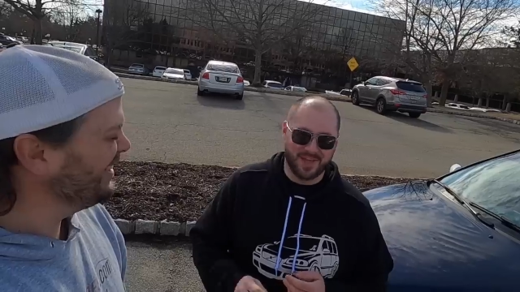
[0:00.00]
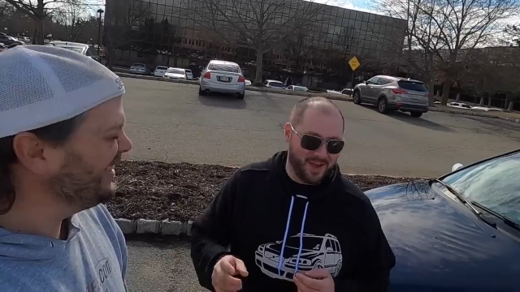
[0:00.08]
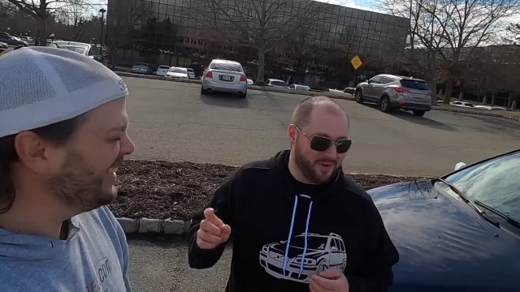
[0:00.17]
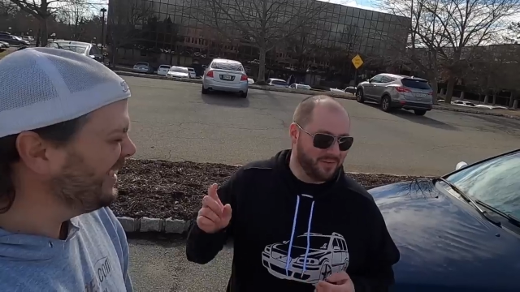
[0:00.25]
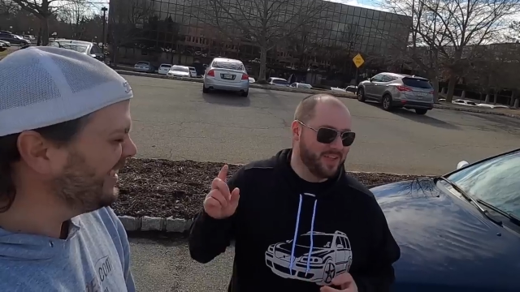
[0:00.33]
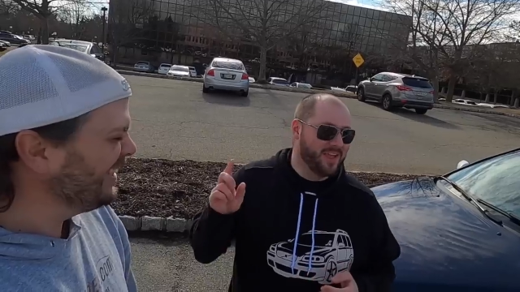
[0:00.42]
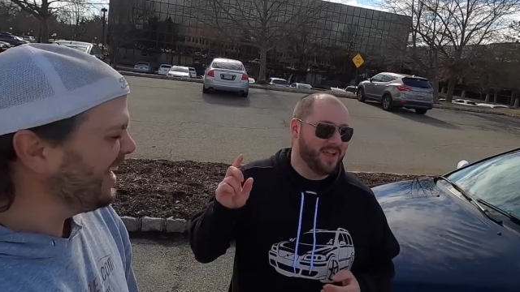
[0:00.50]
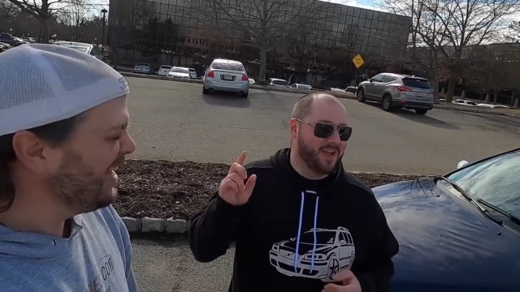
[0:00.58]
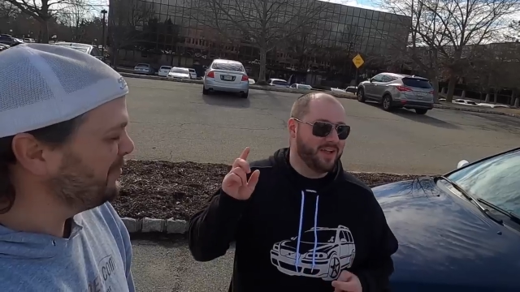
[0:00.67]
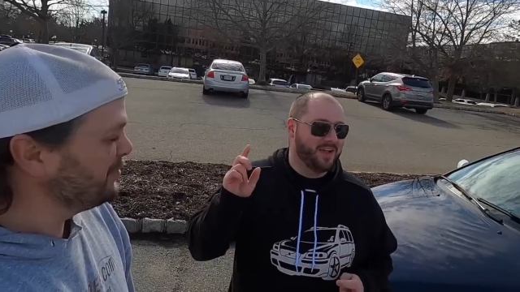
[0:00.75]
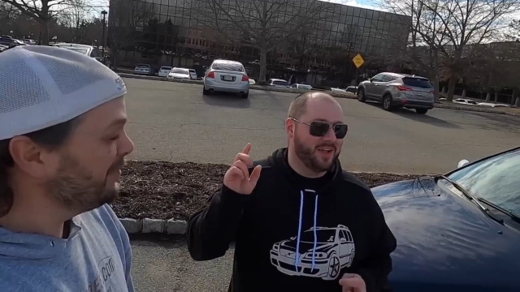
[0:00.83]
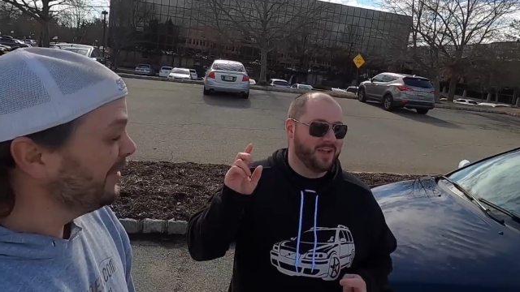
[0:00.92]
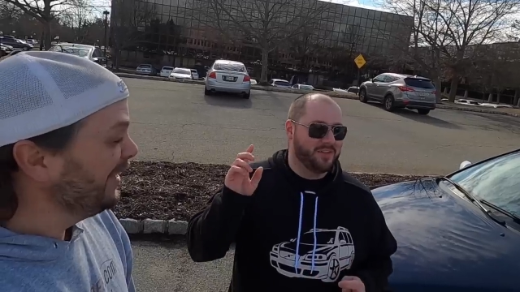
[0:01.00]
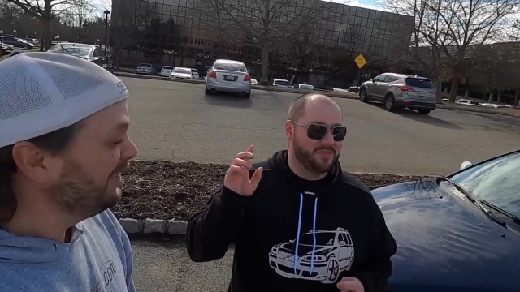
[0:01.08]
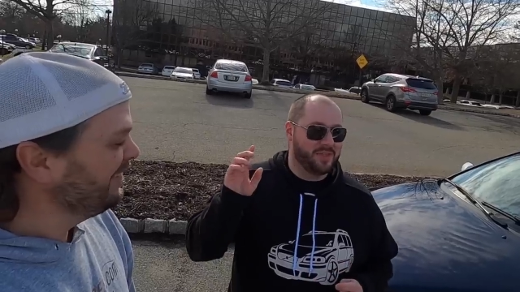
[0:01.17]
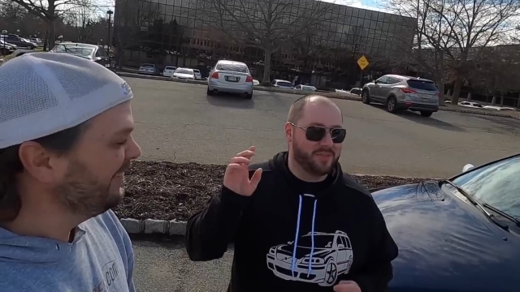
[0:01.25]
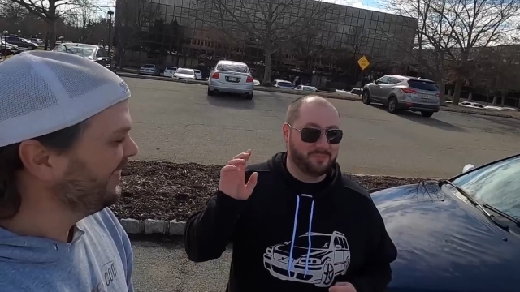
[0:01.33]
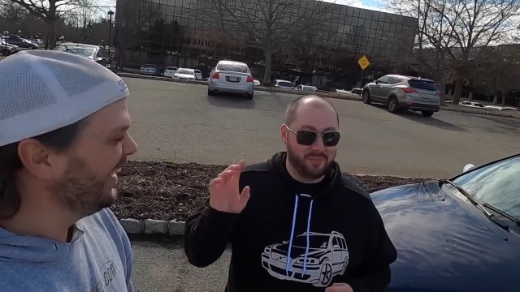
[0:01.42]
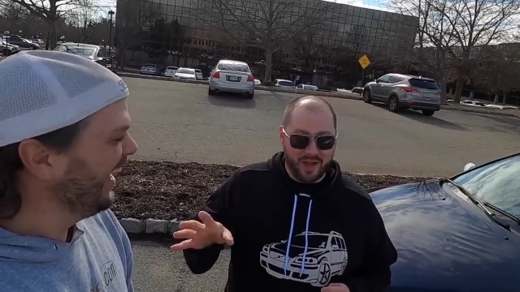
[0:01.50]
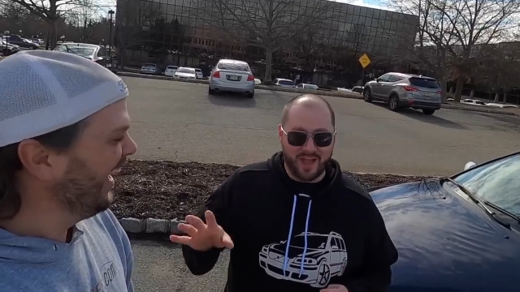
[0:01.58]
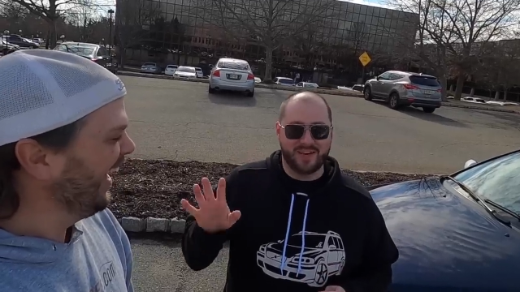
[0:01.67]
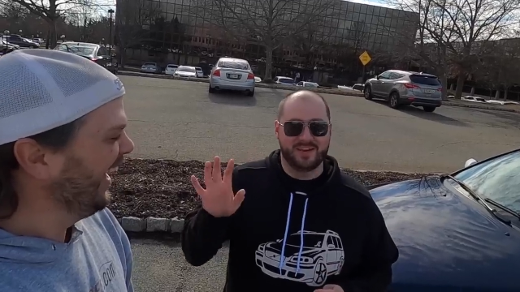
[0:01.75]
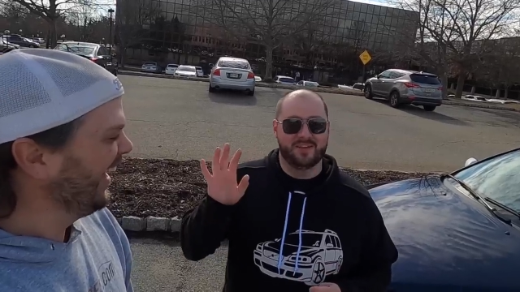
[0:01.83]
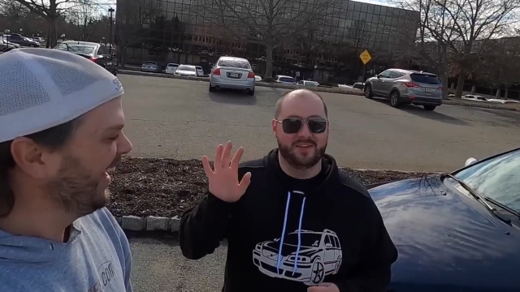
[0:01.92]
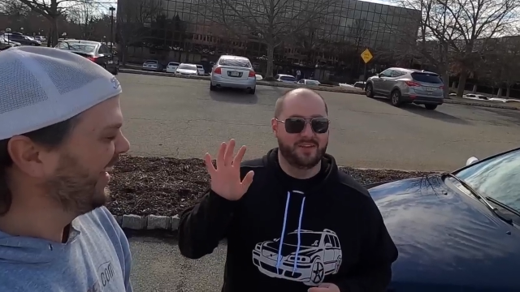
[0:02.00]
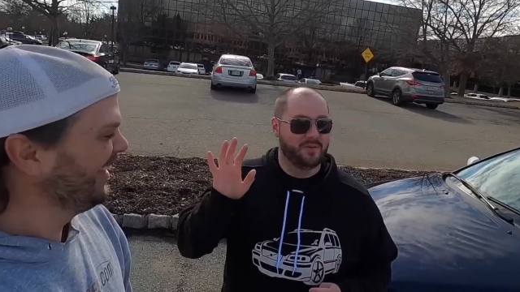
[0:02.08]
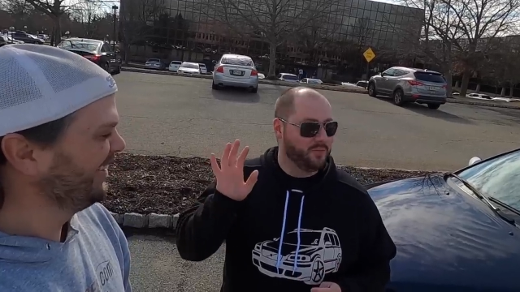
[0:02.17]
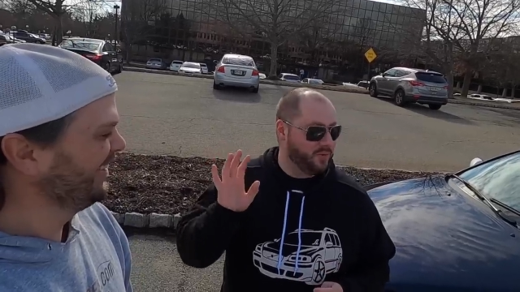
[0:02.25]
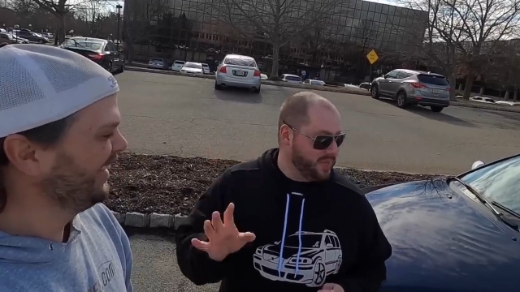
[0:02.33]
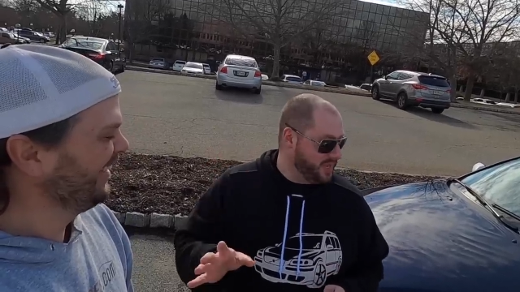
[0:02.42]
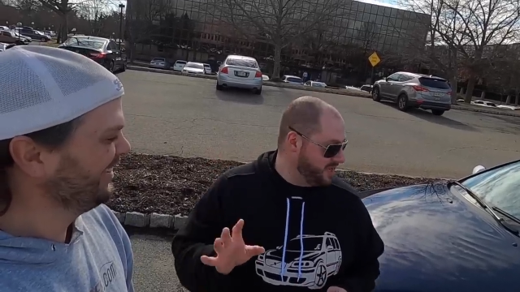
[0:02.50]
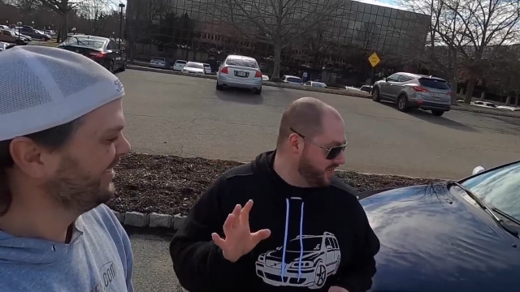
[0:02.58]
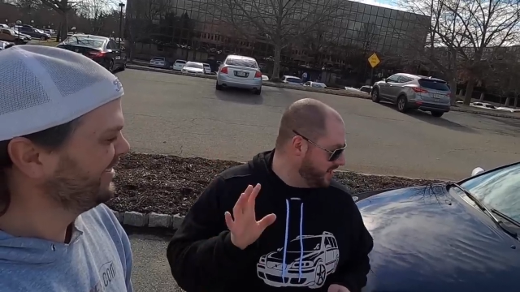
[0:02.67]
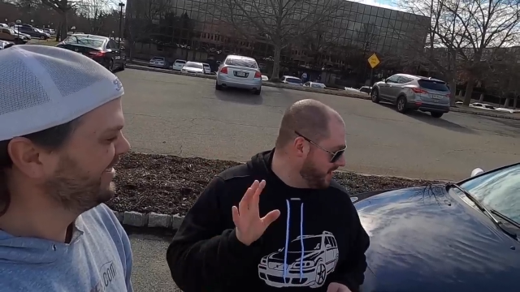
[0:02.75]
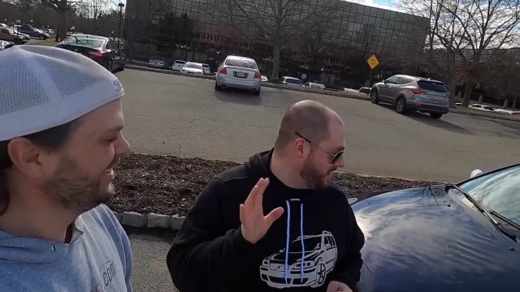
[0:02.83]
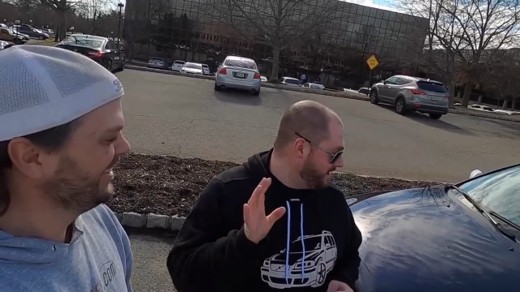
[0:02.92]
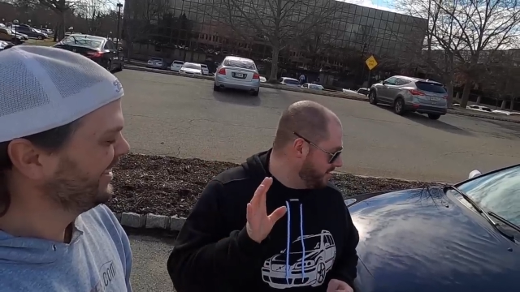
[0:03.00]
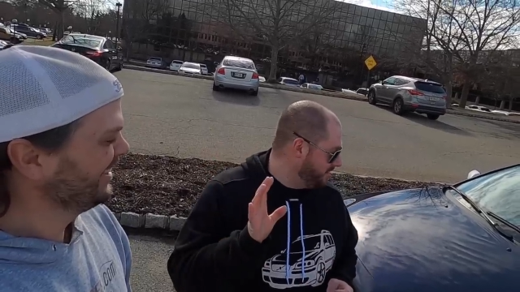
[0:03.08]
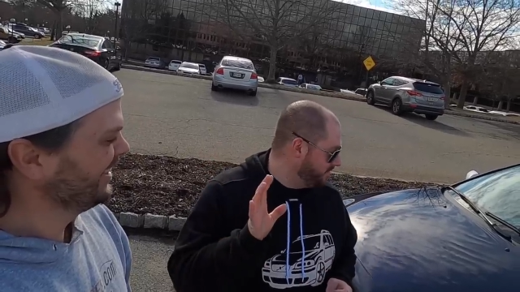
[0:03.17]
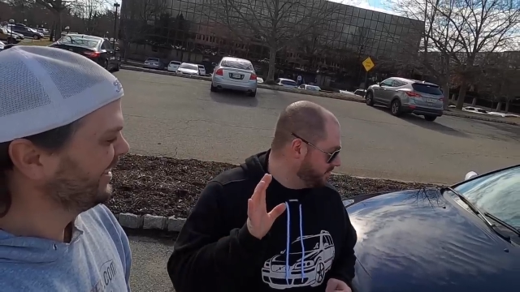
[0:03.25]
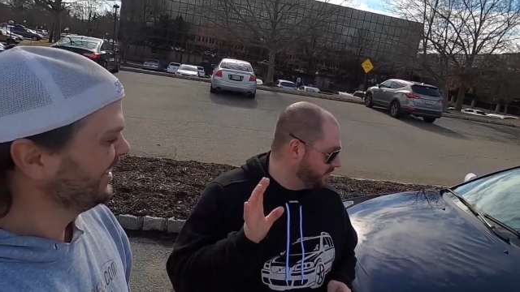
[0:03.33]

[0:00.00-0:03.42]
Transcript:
Speaker 1: so yeah, I've driven it. but we uh,